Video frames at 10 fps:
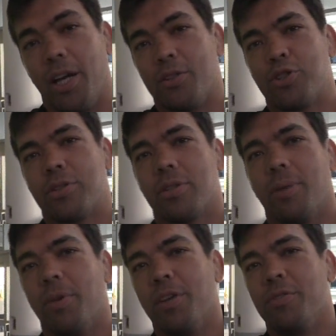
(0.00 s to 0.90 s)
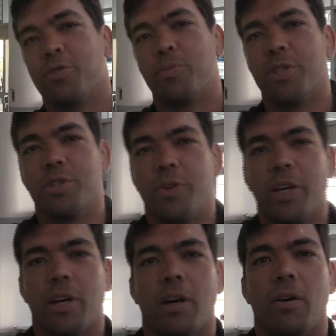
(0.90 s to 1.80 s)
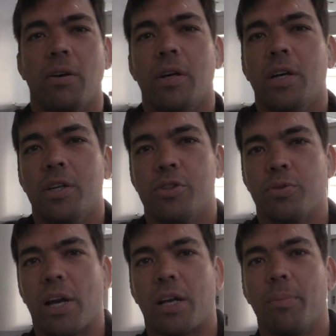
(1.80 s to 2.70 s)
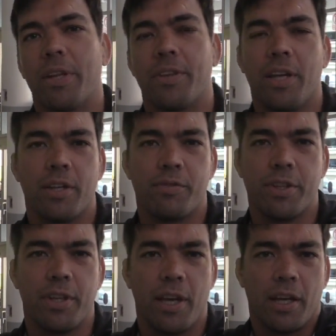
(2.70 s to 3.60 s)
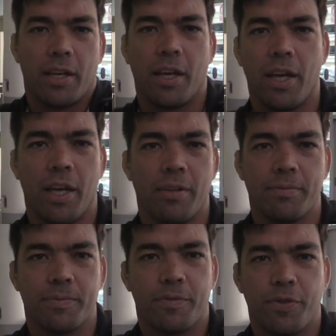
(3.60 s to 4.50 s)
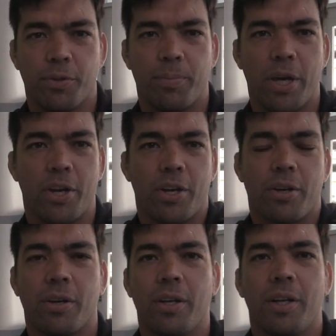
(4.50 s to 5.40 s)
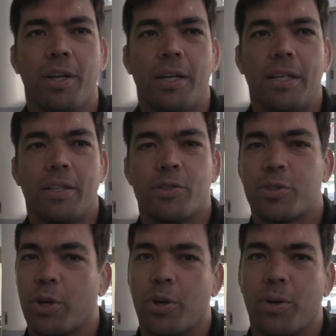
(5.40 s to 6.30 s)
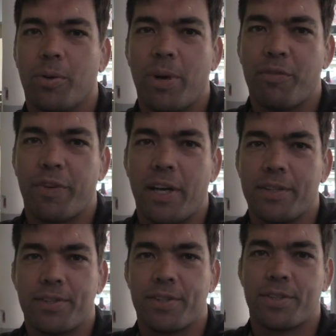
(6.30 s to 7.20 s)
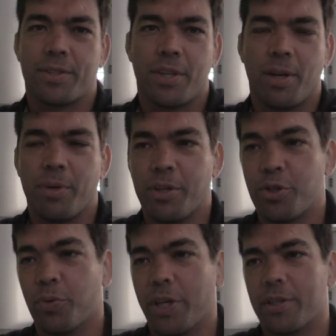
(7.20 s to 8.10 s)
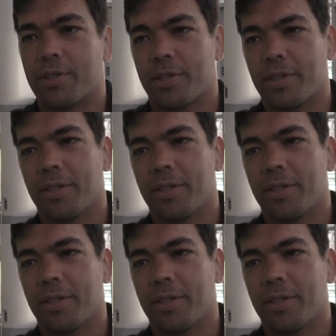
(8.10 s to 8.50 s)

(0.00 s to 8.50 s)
Yes. I'm leaving to Brazil right now to acclimate everything and feel better. So my fight's going to be in 2 weeks.